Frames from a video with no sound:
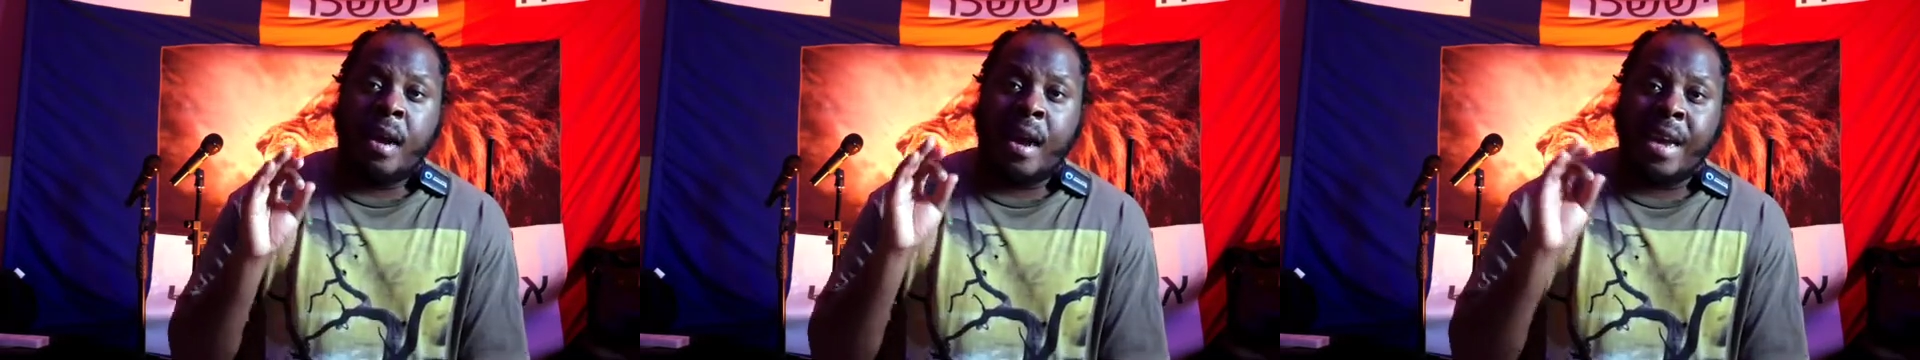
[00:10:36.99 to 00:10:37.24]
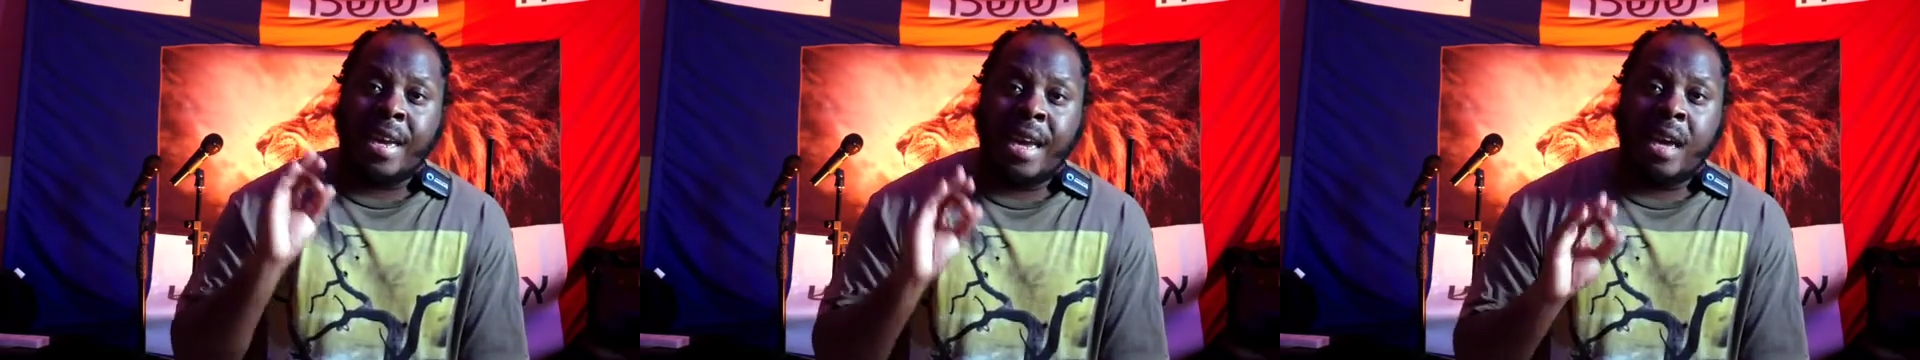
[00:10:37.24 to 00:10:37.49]

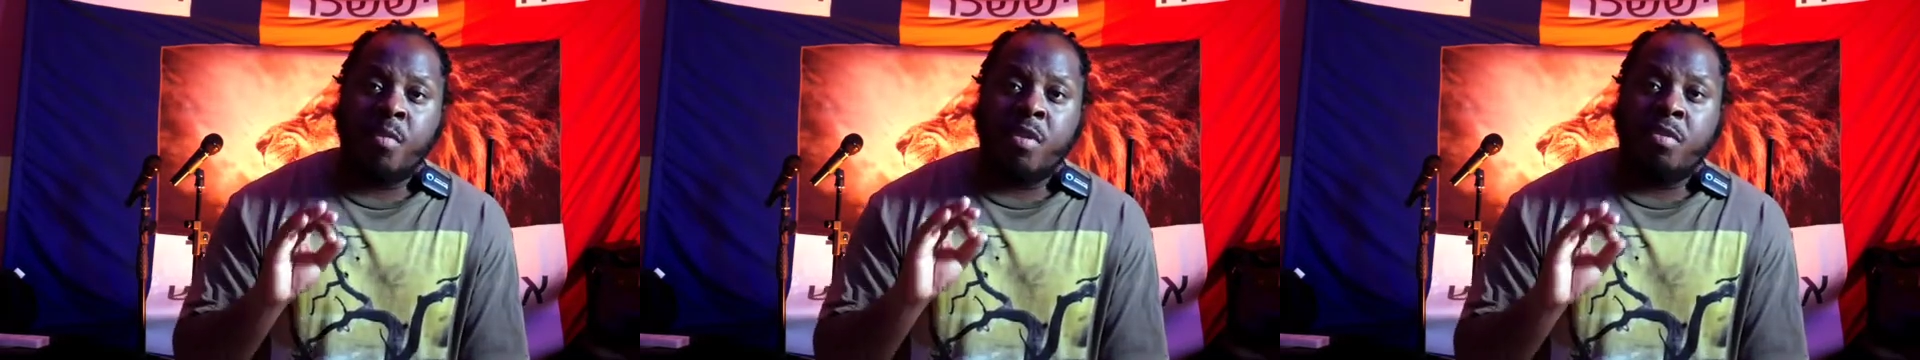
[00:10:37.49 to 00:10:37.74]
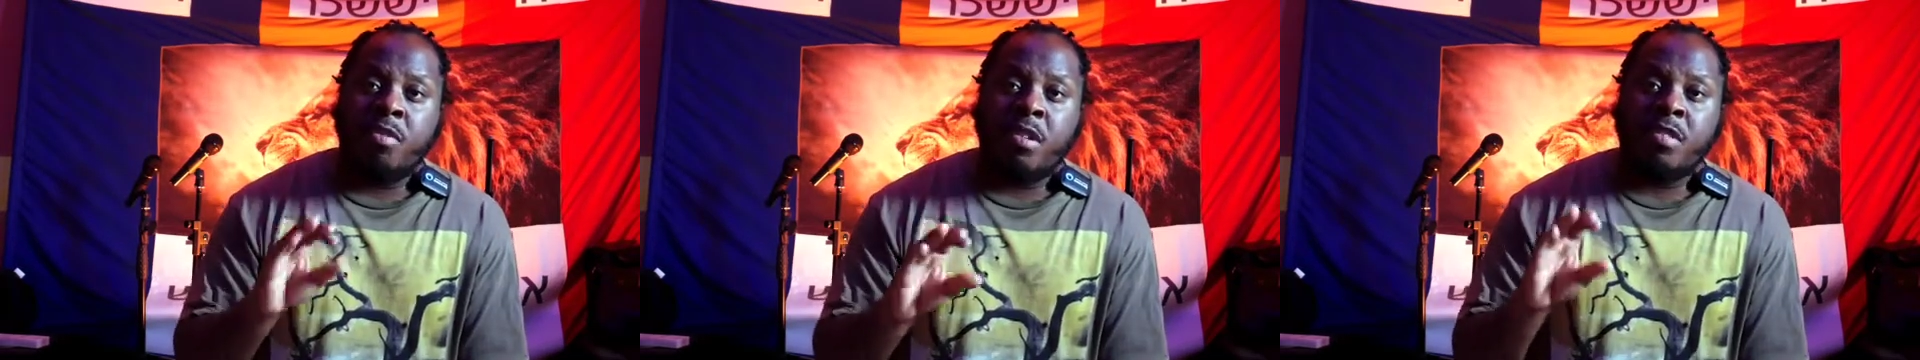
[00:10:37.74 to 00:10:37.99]
I came
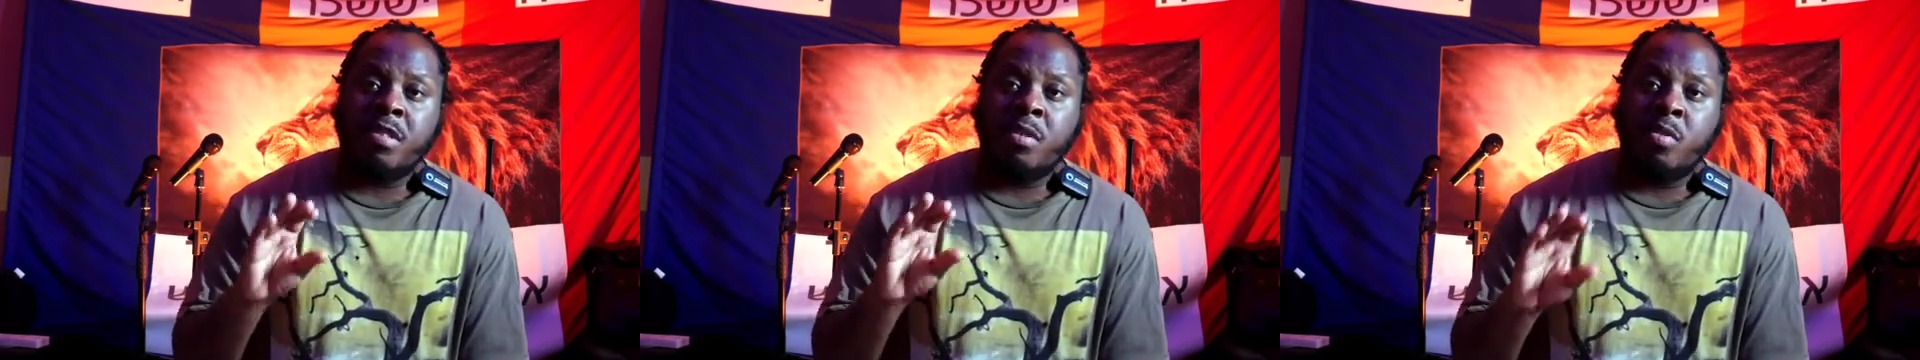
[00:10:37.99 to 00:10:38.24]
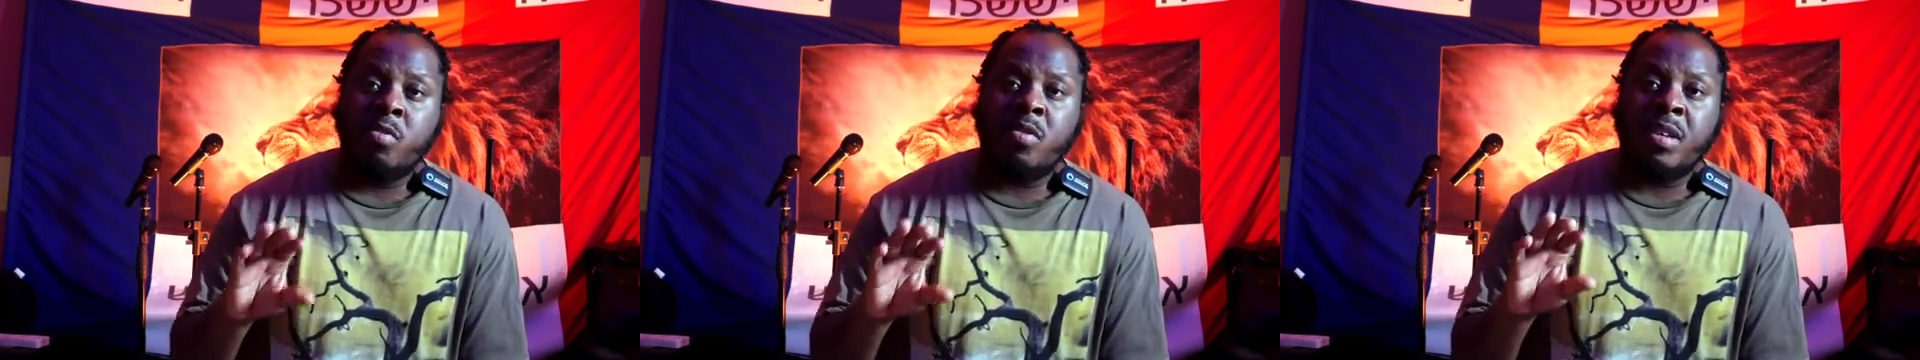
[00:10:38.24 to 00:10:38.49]
across the
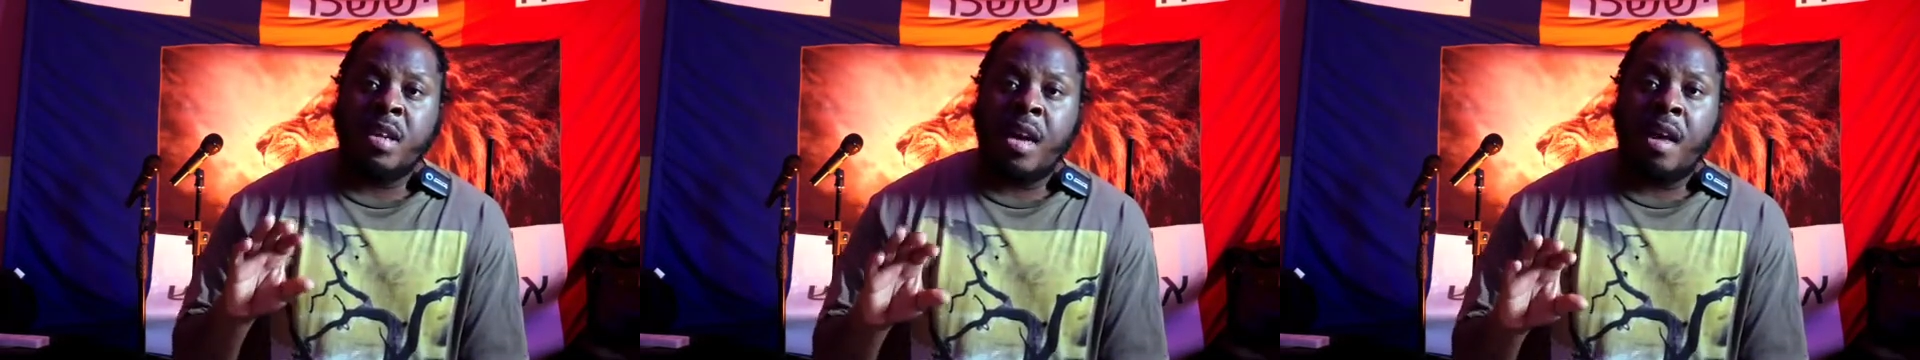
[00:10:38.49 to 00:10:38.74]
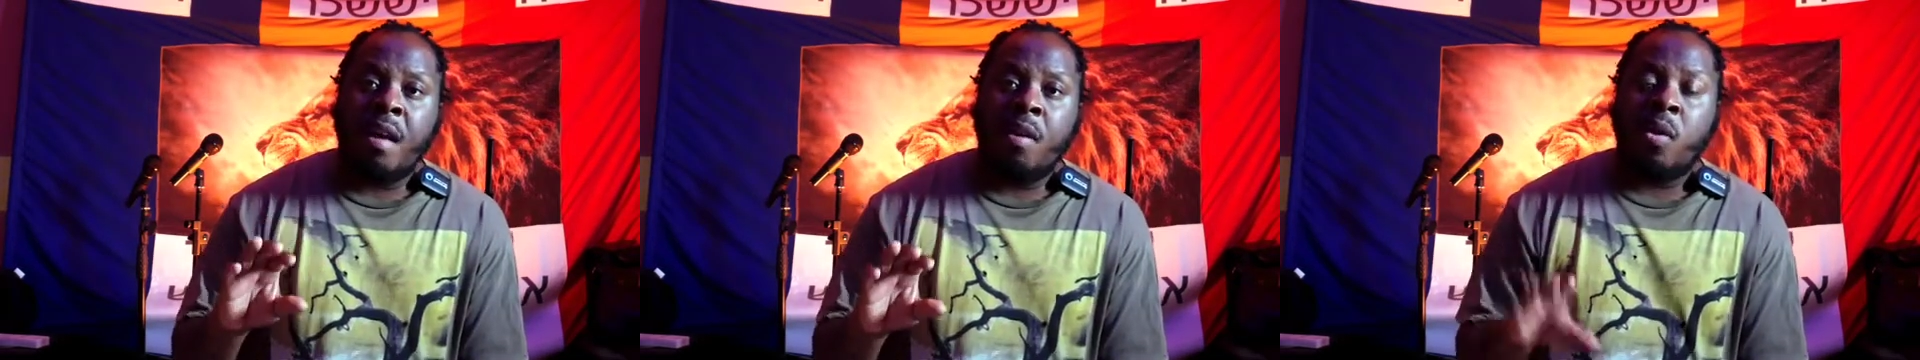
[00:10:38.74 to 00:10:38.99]

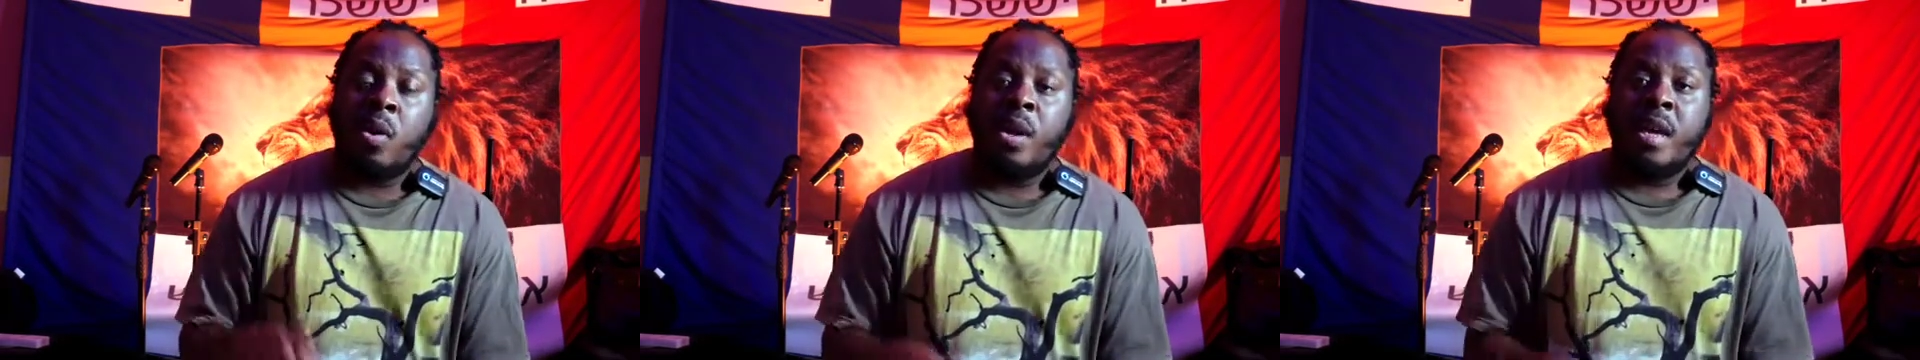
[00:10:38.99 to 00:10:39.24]
Uziel,